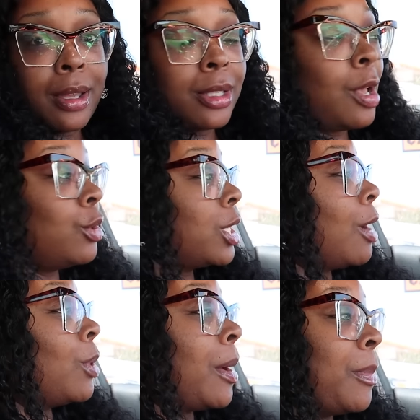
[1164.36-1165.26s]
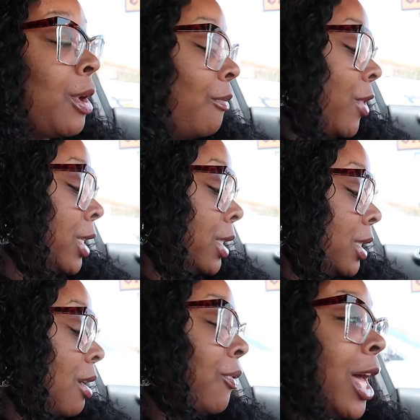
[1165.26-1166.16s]
Told y'all when I'm bird face and
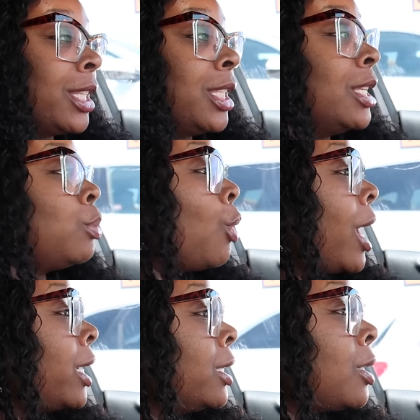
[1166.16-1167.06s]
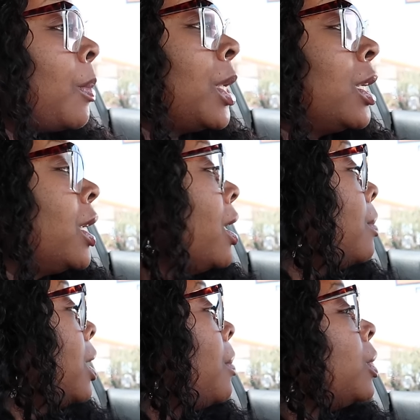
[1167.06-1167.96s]
stuff like this, boy, I get so many
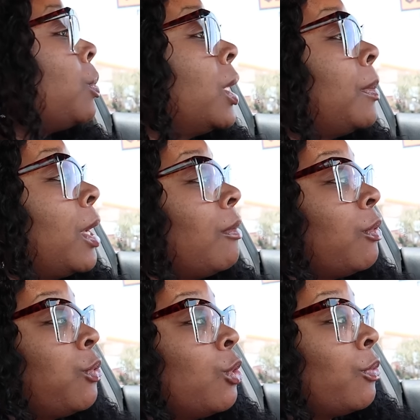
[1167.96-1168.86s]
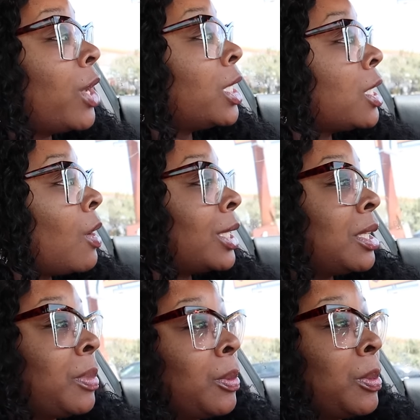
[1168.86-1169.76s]
damn numbers. But let me have a full face on. I
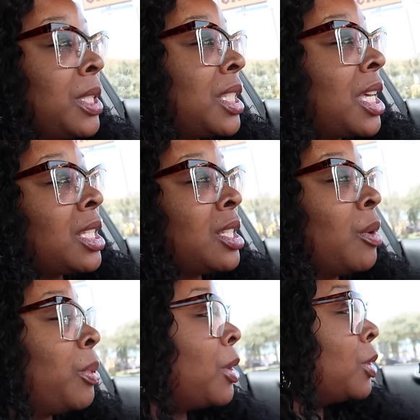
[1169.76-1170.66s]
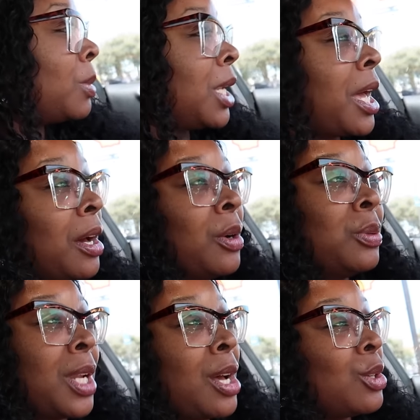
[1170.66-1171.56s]
think people be scared to approach me. Like, oh
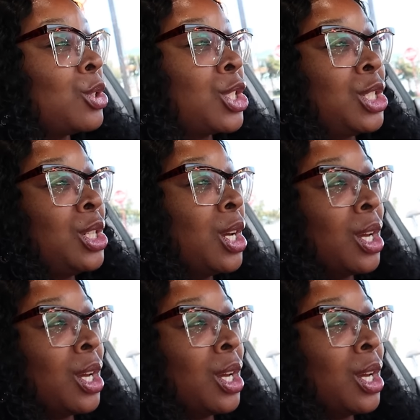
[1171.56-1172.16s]
no, she.